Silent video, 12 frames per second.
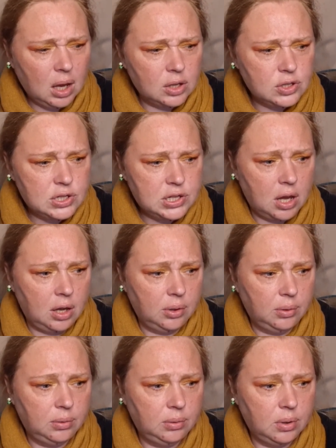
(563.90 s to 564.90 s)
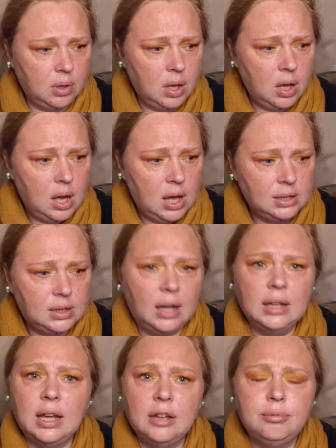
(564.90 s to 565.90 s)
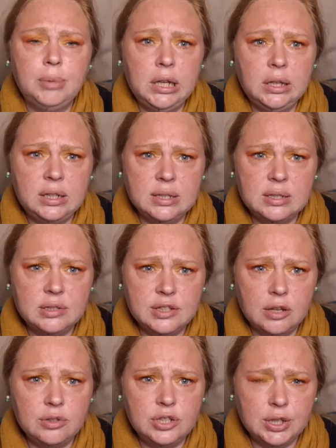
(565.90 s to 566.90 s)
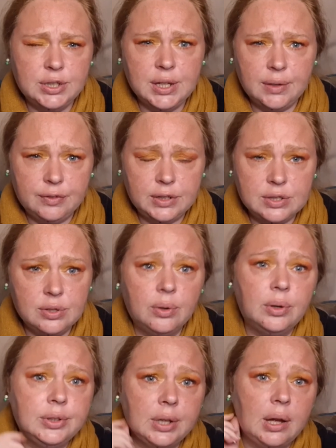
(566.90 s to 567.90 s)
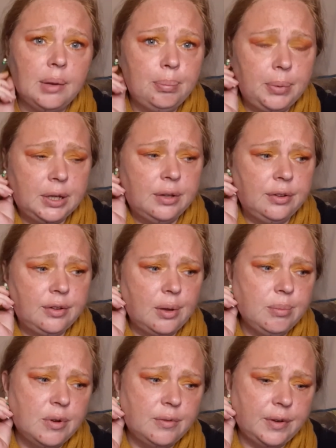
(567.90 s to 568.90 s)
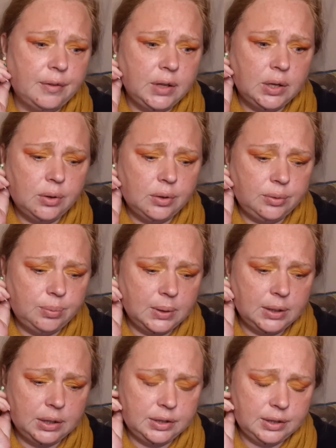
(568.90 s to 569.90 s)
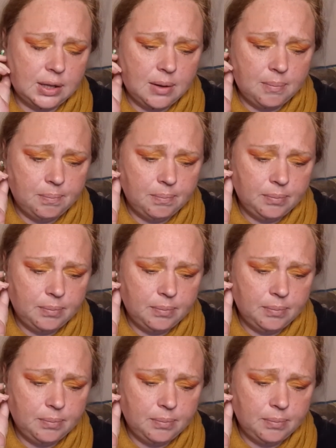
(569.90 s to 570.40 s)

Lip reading: So that gave me a dissociative disorder, because I'm not very good with that